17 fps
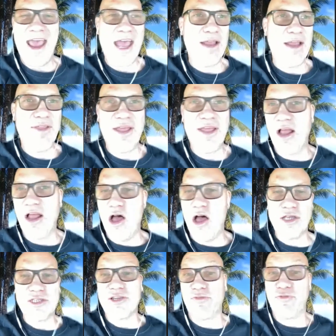and then
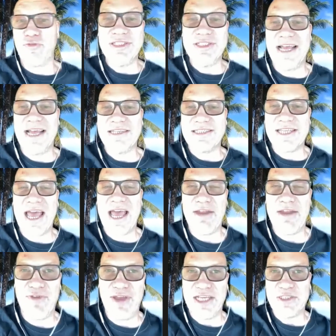also friends
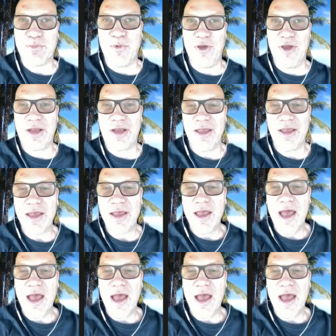outside of Facebook.